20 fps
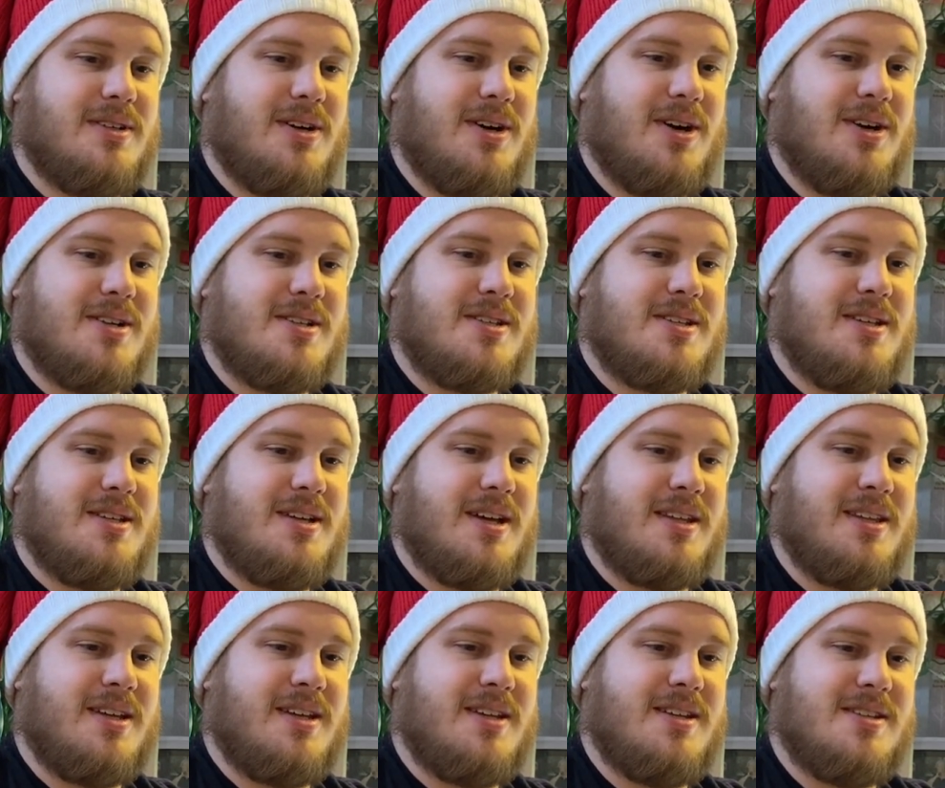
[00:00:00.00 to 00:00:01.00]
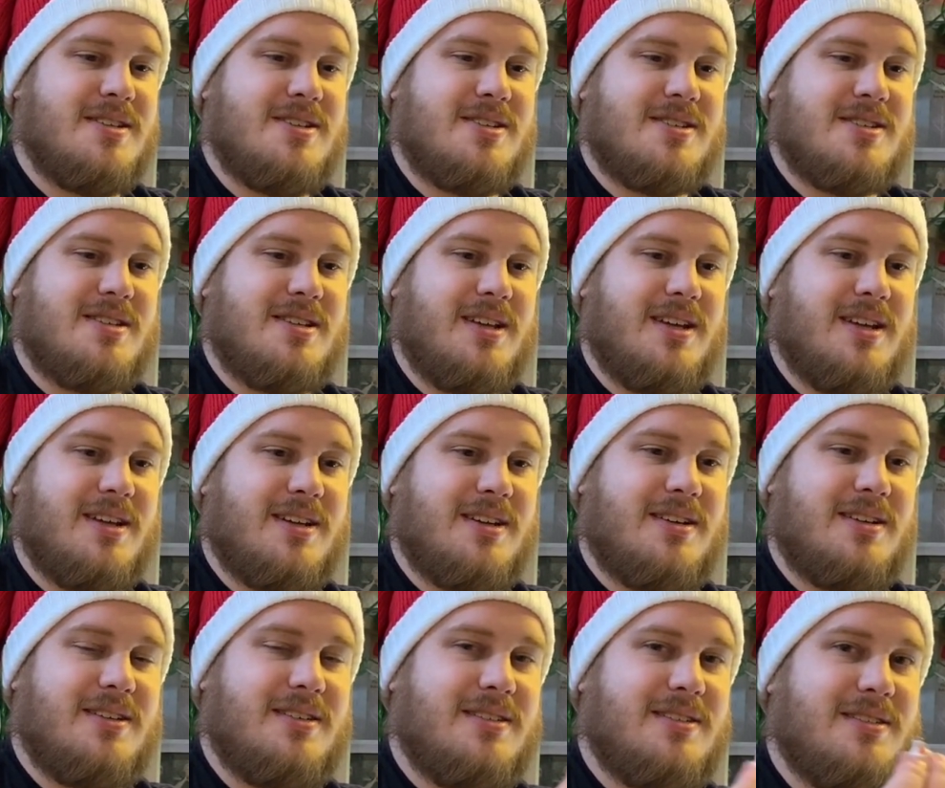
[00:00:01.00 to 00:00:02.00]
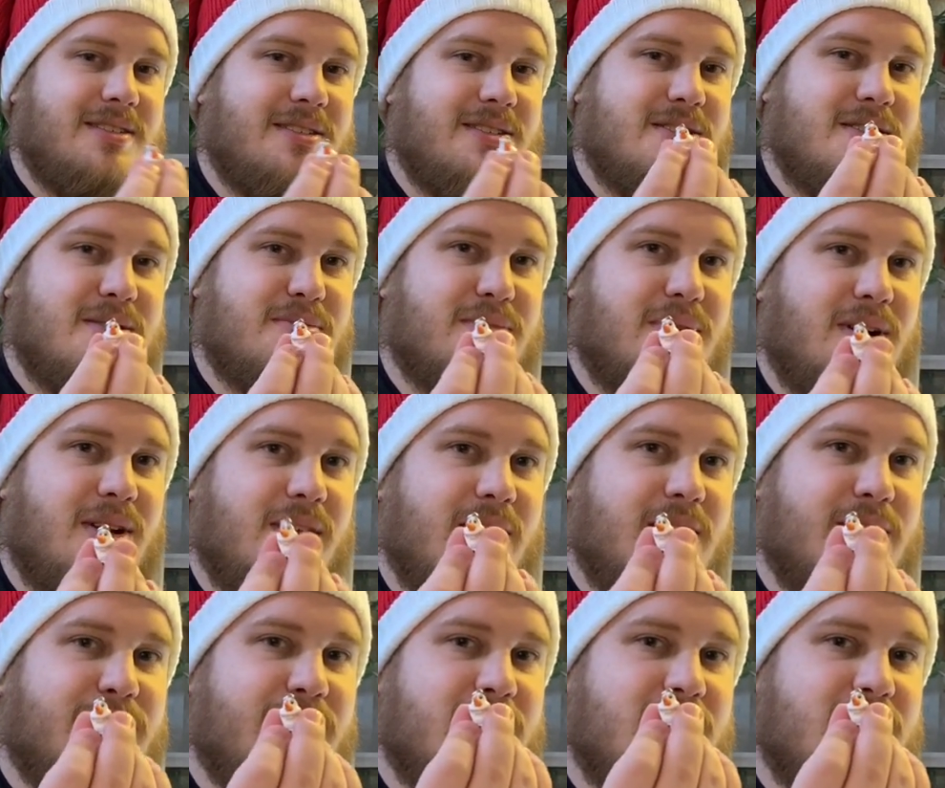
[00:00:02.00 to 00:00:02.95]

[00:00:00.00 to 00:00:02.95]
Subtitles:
honestly, I think he's just like symbolic of our